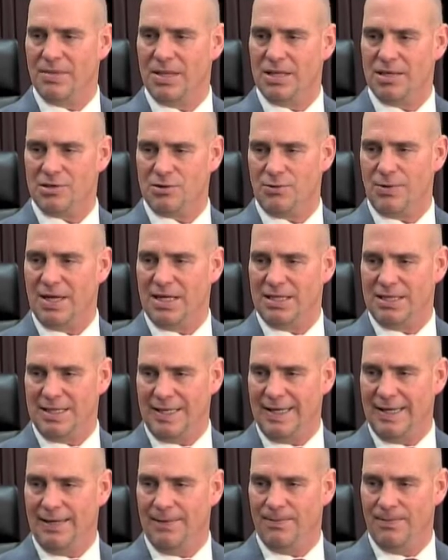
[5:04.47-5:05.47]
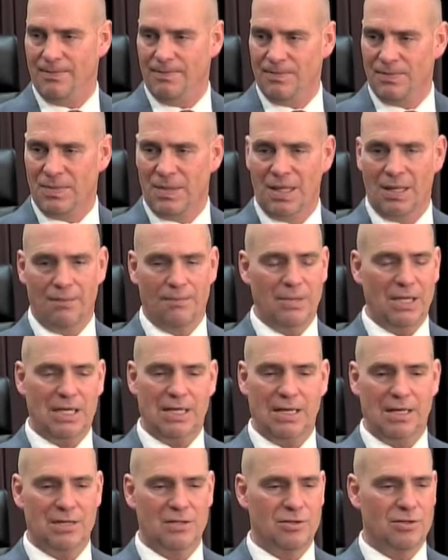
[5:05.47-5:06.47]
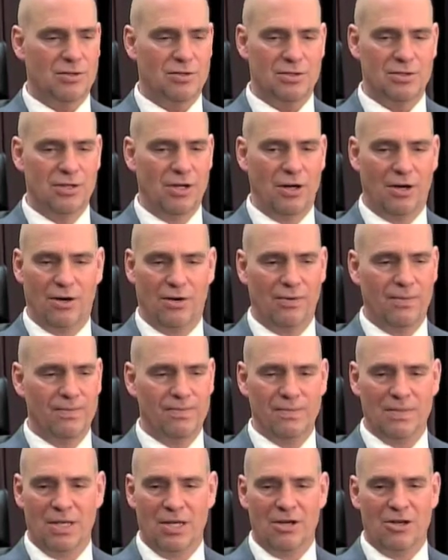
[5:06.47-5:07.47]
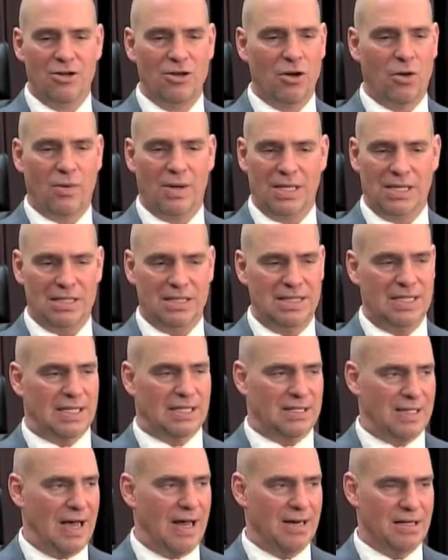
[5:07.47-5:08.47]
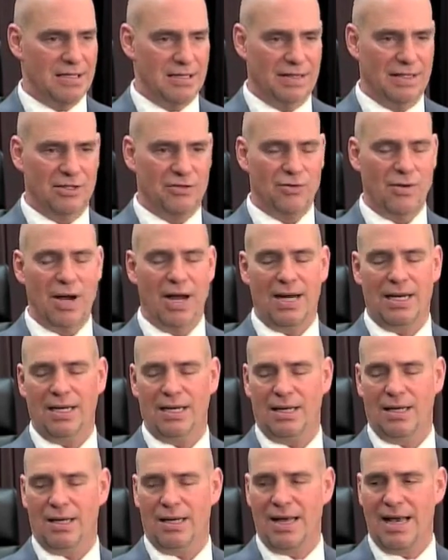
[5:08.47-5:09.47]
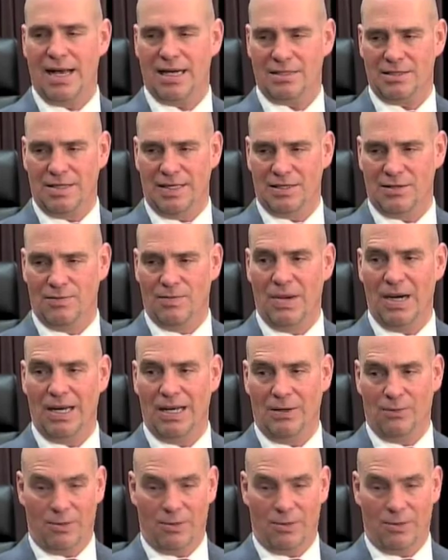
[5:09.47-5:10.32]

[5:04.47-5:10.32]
of this red tape, because there's no one is dishonestly trying to access money.